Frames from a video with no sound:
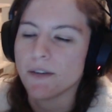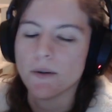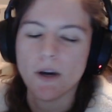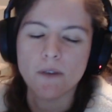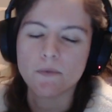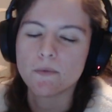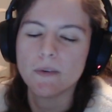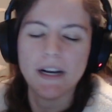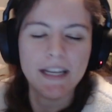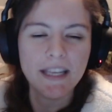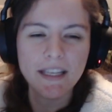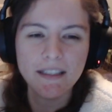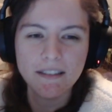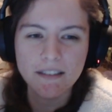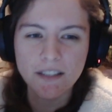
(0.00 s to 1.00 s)
on
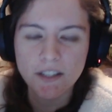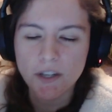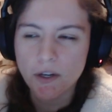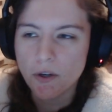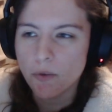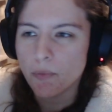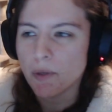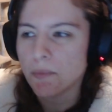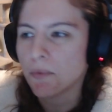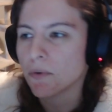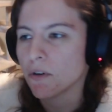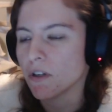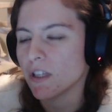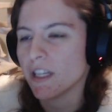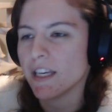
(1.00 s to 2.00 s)
Reddit, people
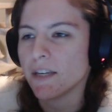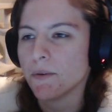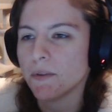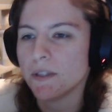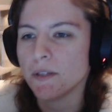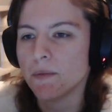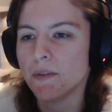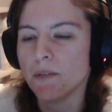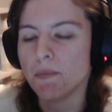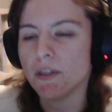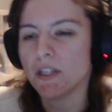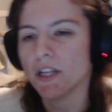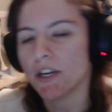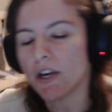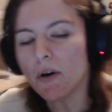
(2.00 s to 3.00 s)
were like, they'd be
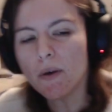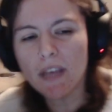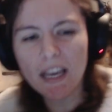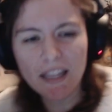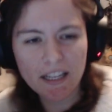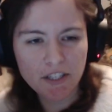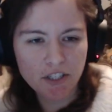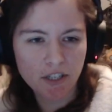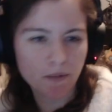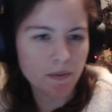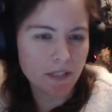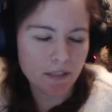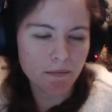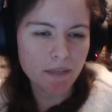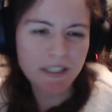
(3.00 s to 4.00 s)
like, oh yeah, that chick was
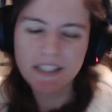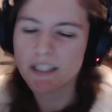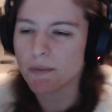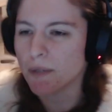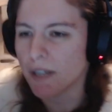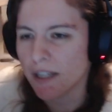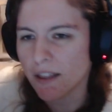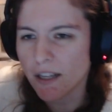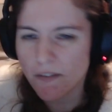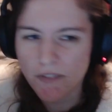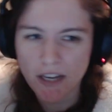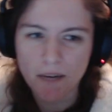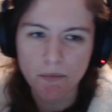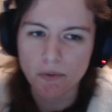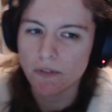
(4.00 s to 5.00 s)
in Midsommar. I love
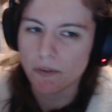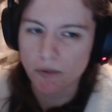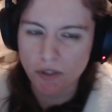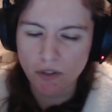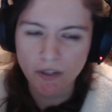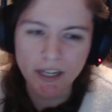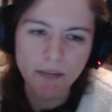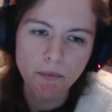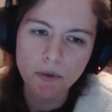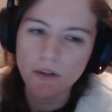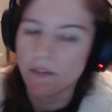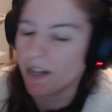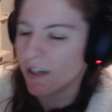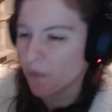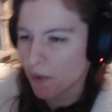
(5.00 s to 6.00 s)
that movie. It was a great
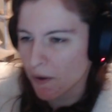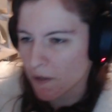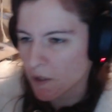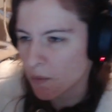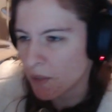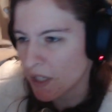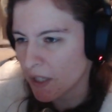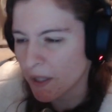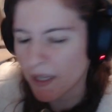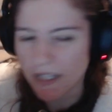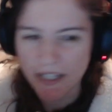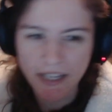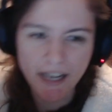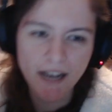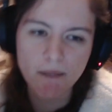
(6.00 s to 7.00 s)
movie. And everyone else would be
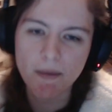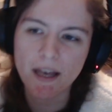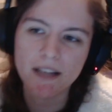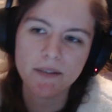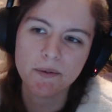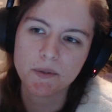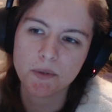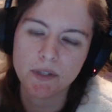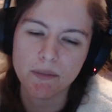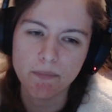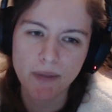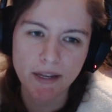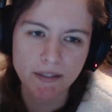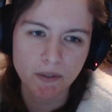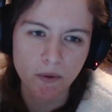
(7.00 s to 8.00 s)
like, yeah, man, that was one of the
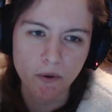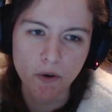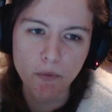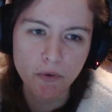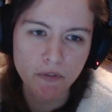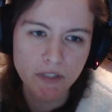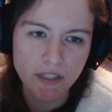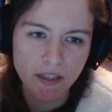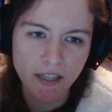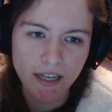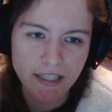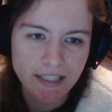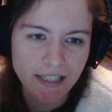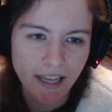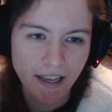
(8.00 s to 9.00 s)
best horror movies of the
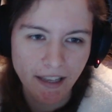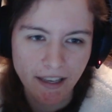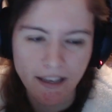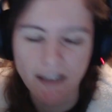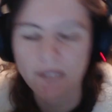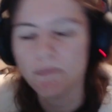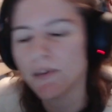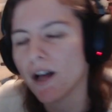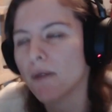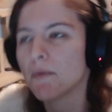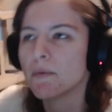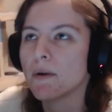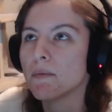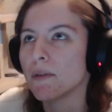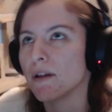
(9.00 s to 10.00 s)
last decade. Blah,
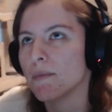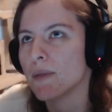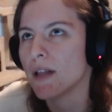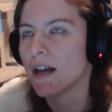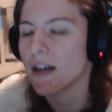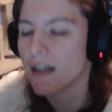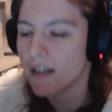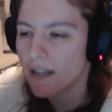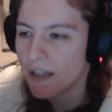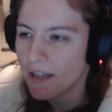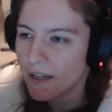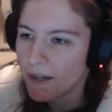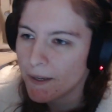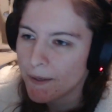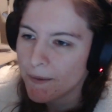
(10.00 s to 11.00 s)
blah, blah, blah, blah.
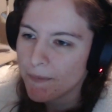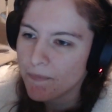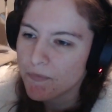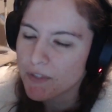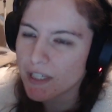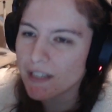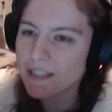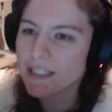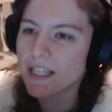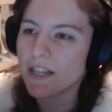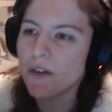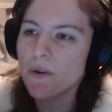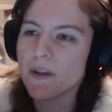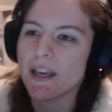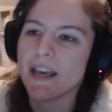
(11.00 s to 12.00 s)
So I was
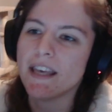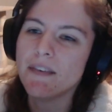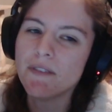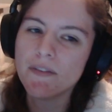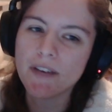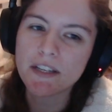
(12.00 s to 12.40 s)
like, okay, even